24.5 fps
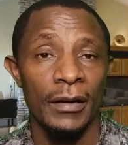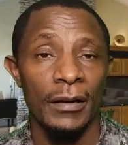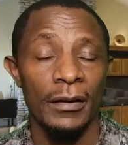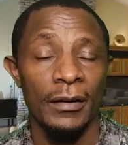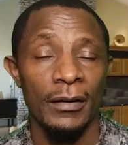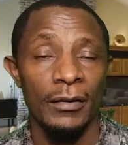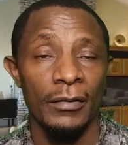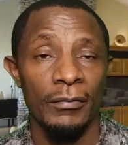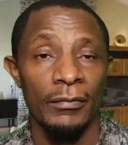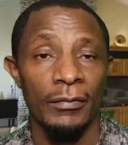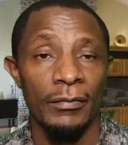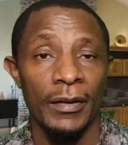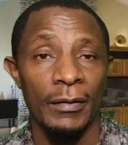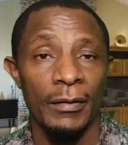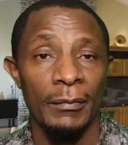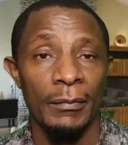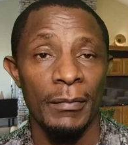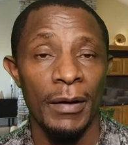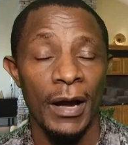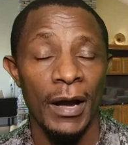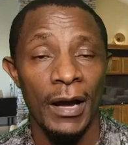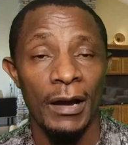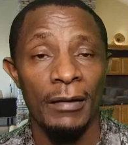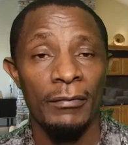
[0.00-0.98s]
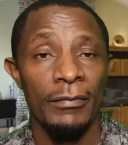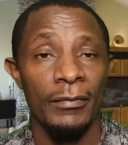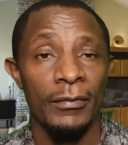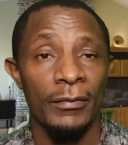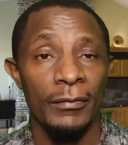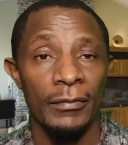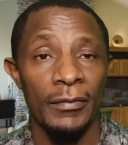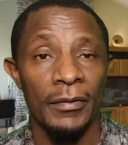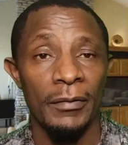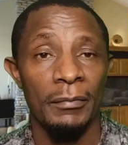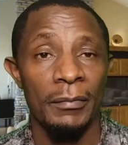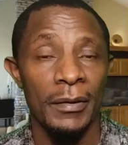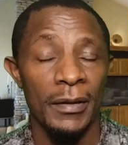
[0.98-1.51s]
them, half of
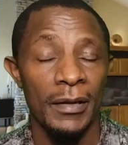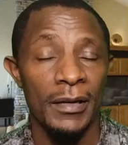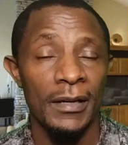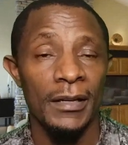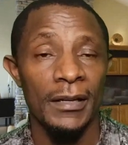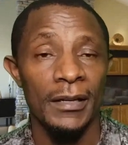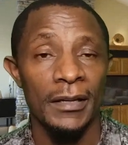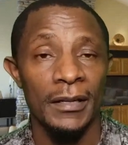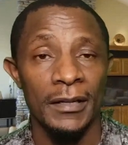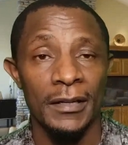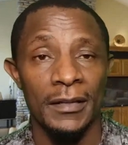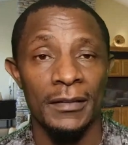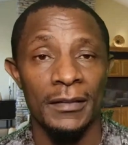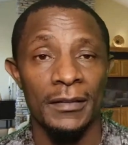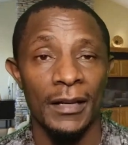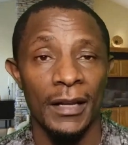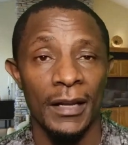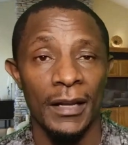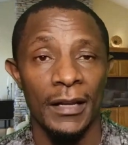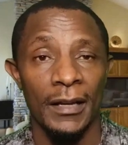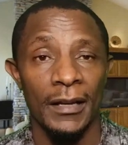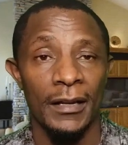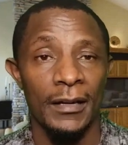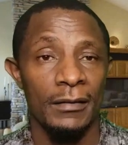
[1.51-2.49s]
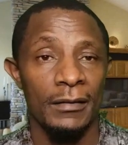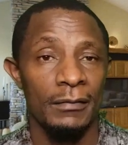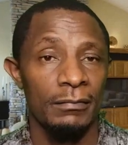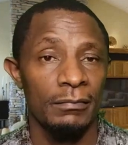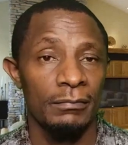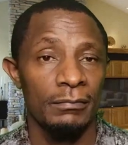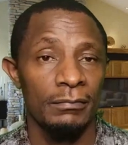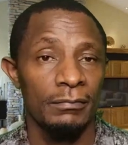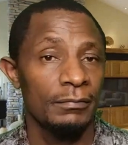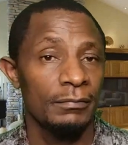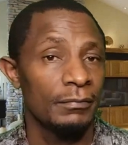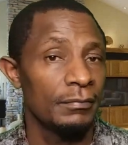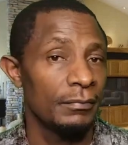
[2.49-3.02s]
the building is like
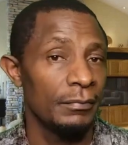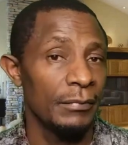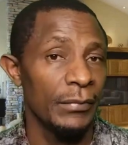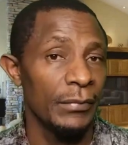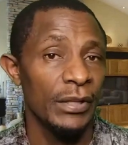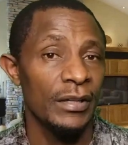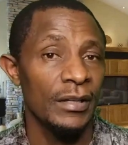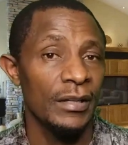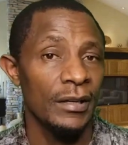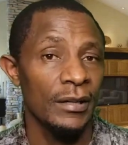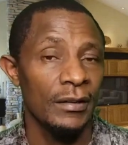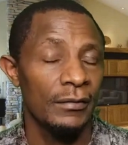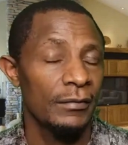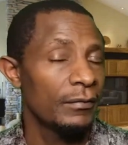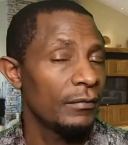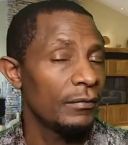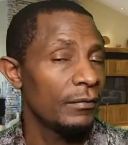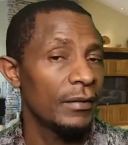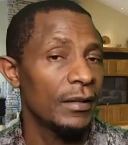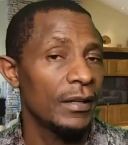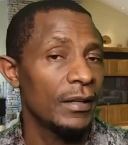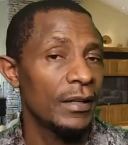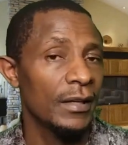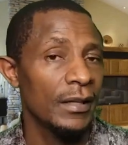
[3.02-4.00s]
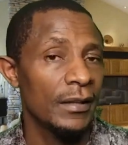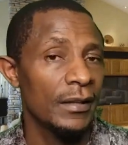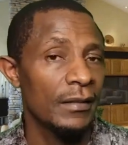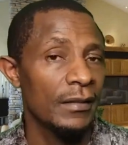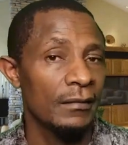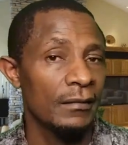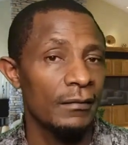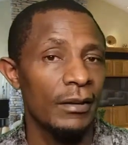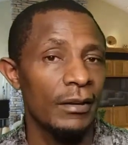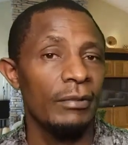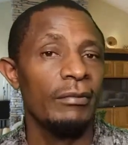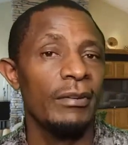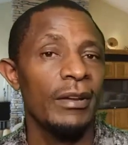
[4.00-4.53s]
mirror,
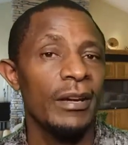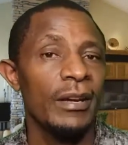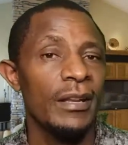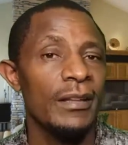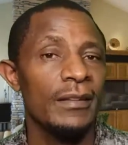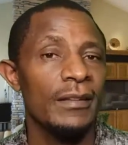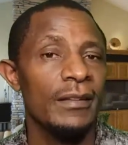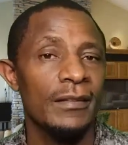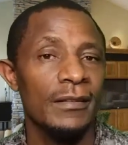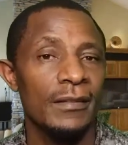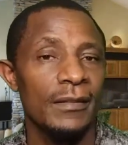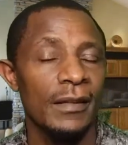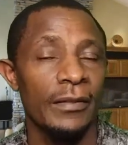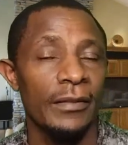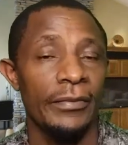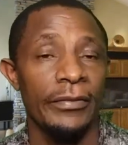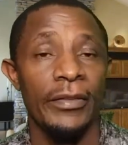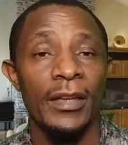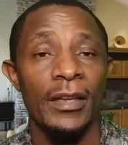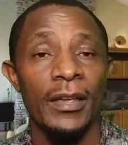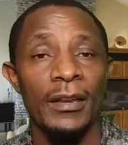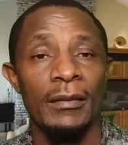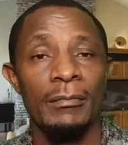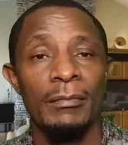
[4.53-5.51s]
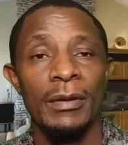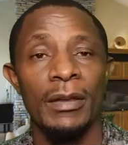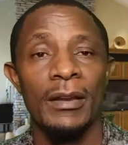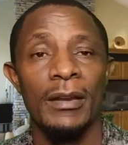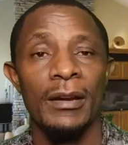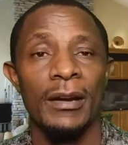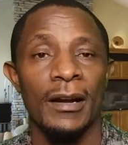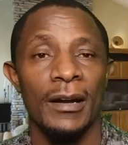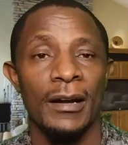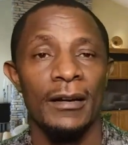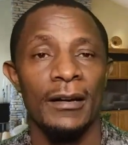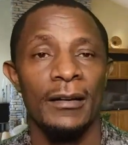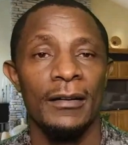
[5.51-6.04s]
a very thin
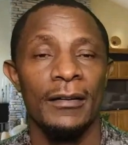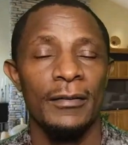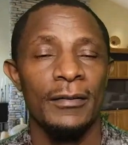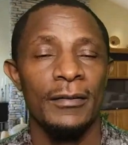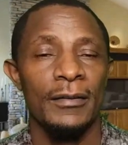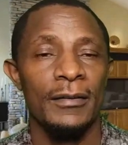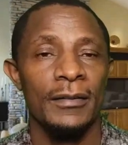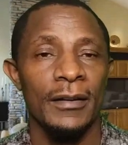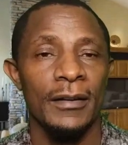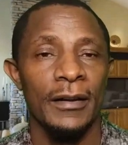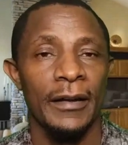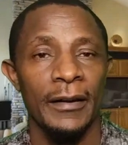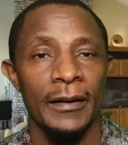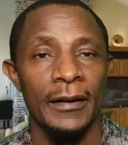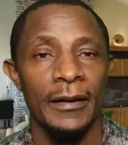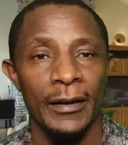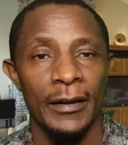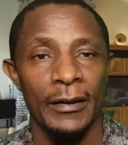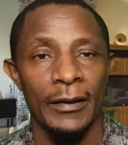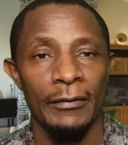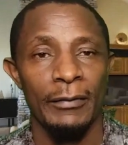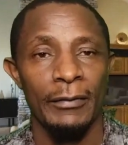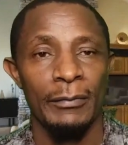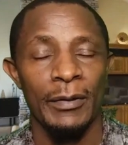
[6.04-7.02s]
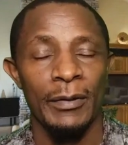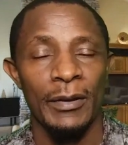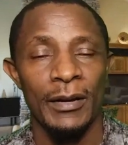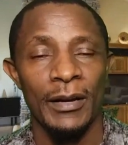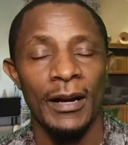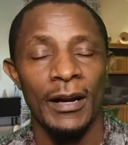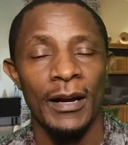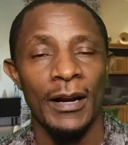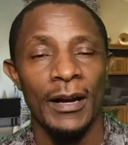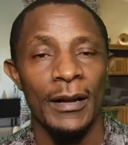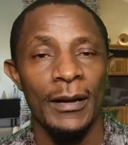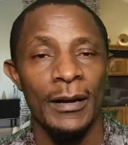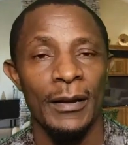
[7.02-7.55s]
mirror, not a heavy mirror
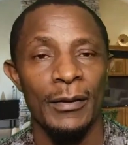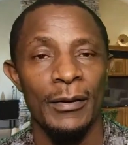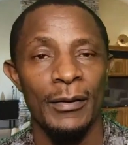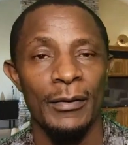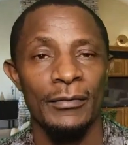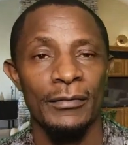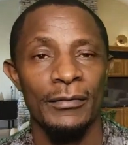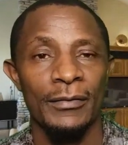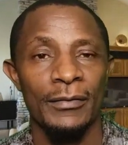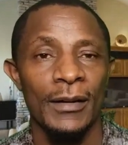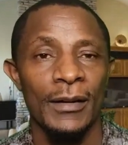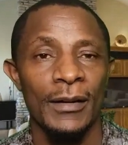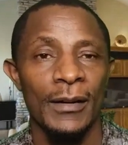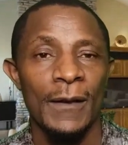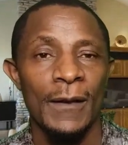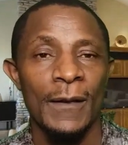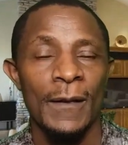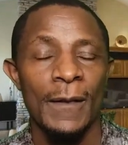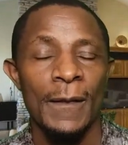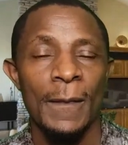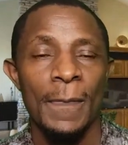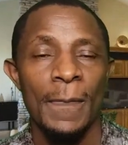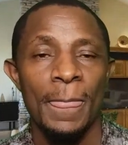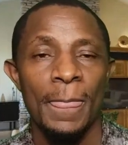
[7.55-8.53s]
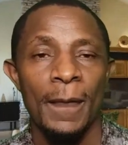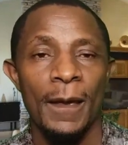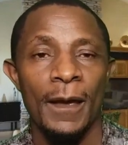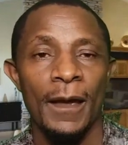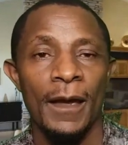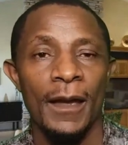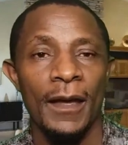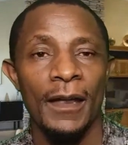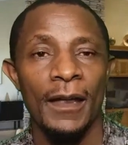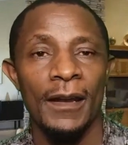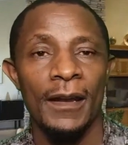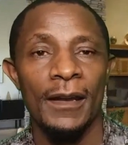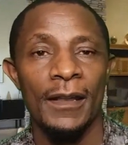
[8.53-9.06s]
kind of.
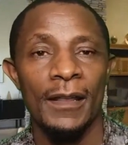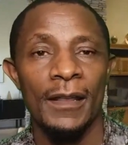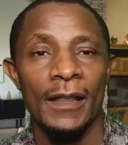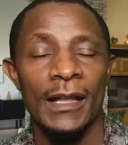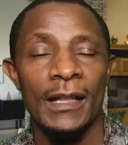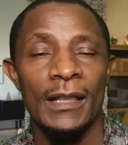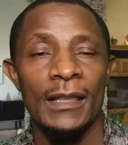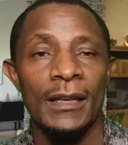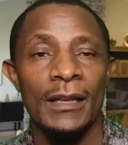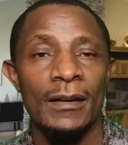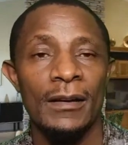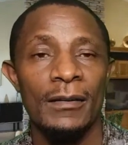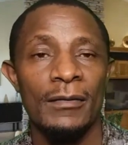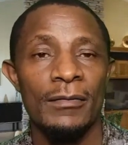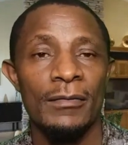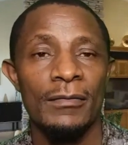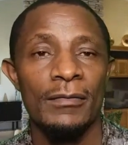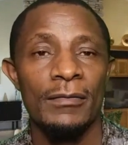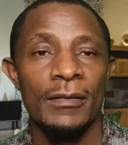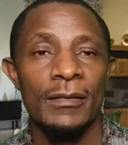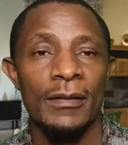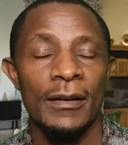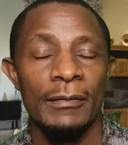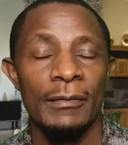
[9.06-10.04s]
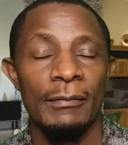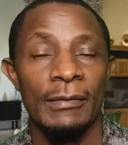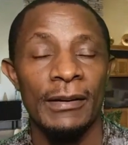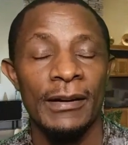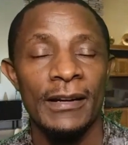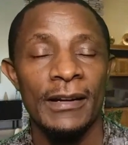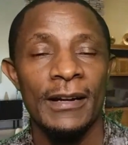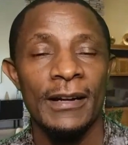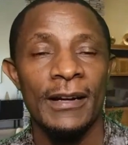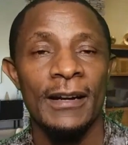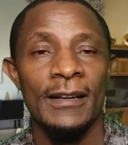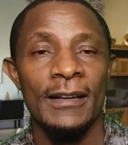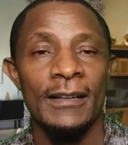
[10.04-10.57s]
And that's how
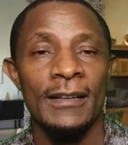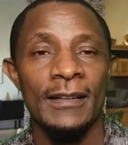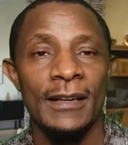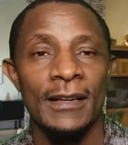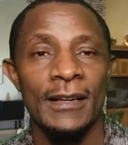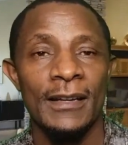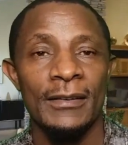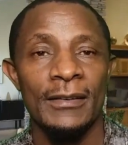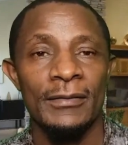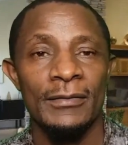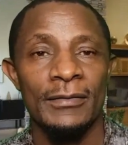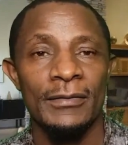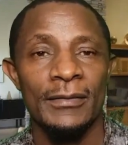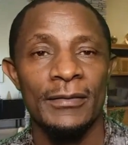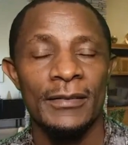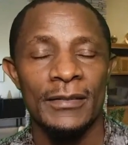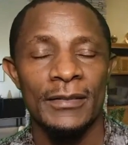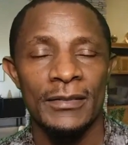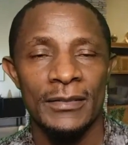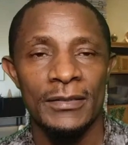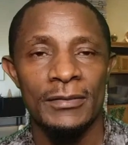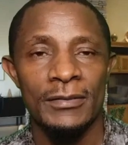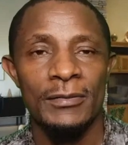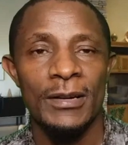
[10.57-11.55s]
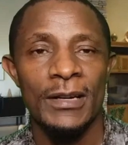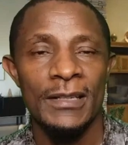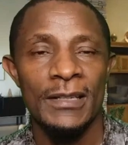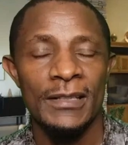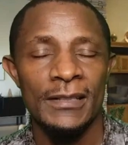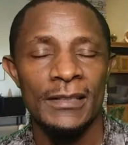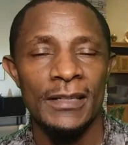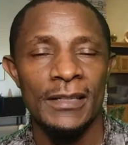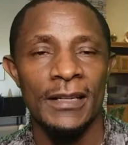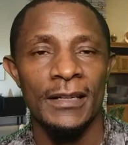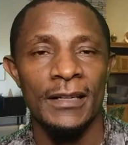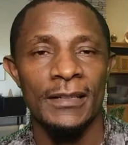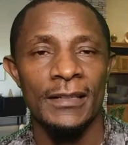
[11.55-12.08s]
Americans live. It's quite
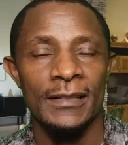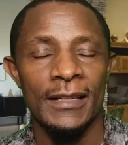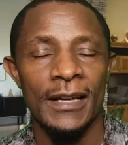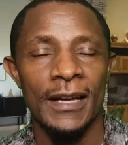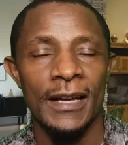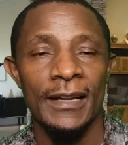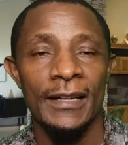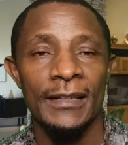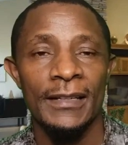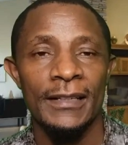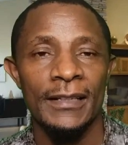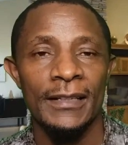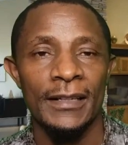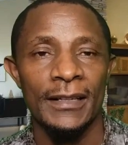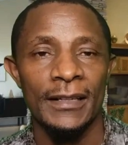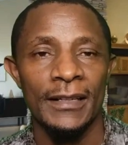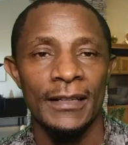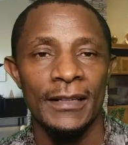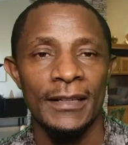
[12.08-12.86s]
exciting,